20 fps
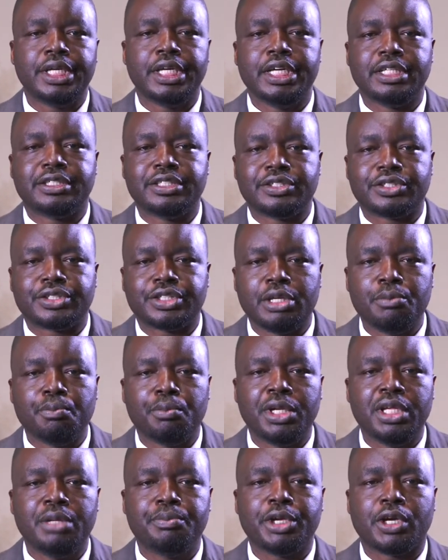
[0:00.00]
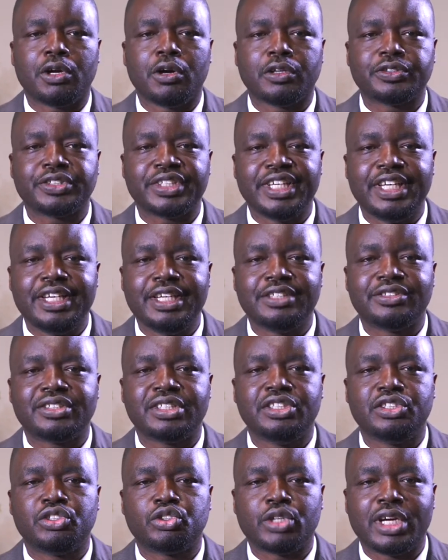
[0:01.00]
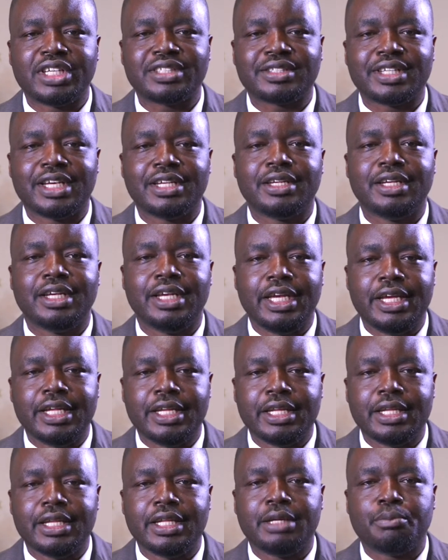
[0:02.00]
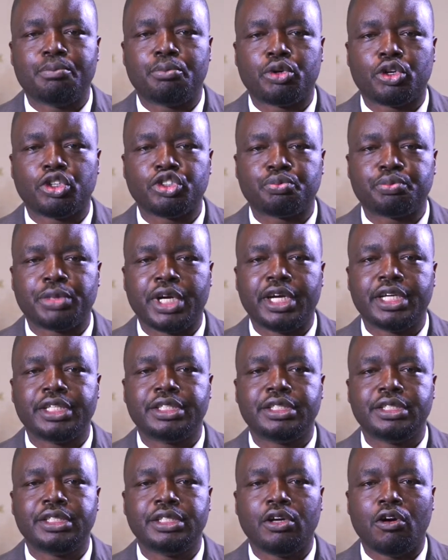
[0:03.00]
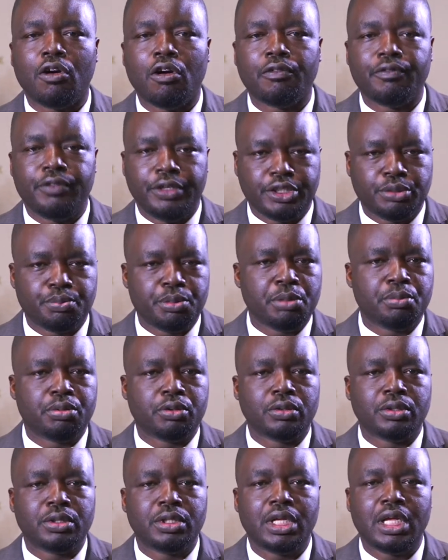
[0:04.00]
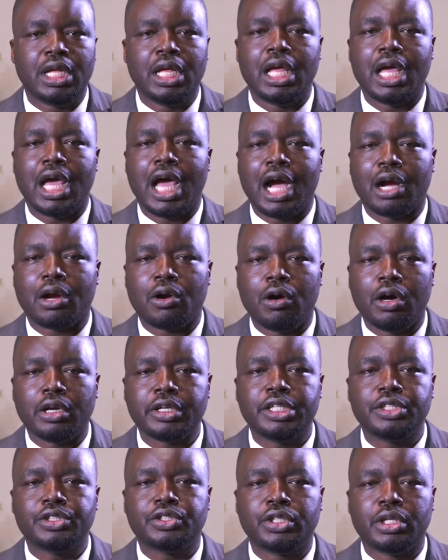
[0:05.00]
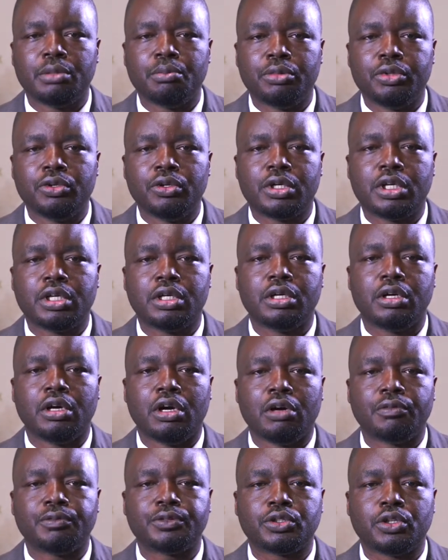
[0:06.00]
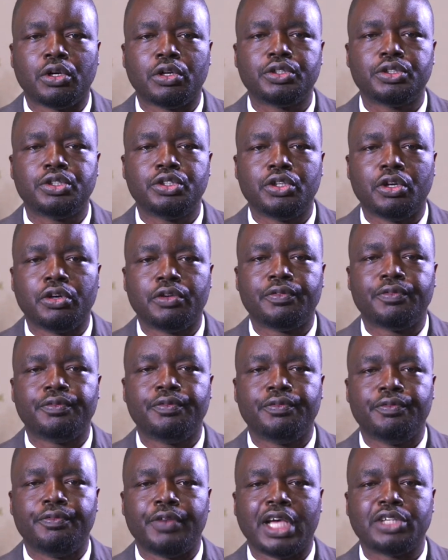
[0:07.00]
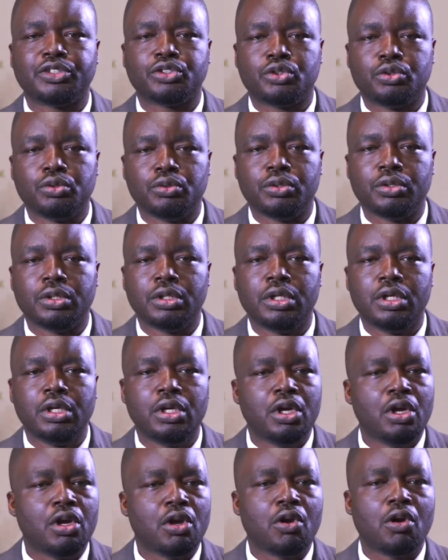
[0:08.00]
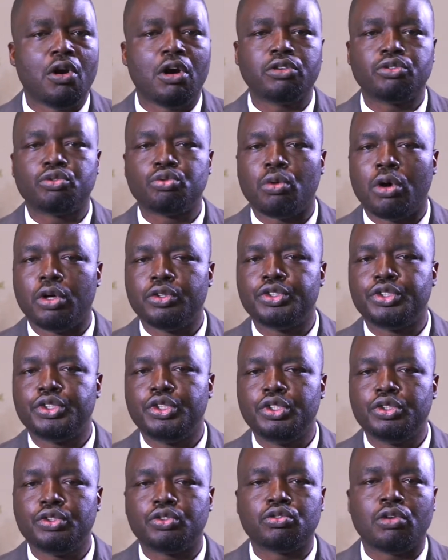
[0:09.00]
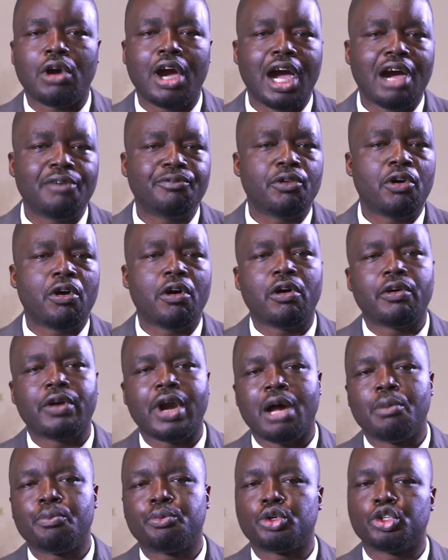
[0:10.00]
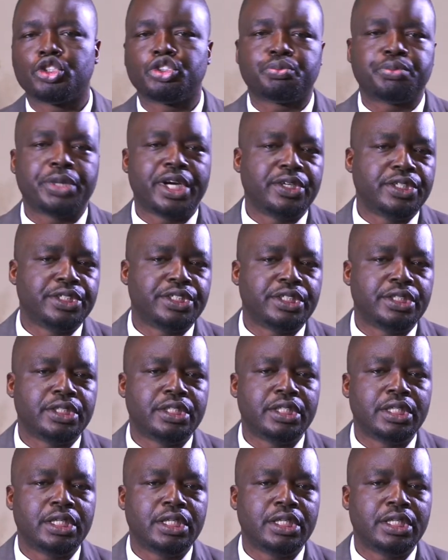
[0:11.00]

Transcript: It is simply because he is interested in the prosperity of his people. According to the book of 3 John verse 2, God wants you to have all-round prosperity.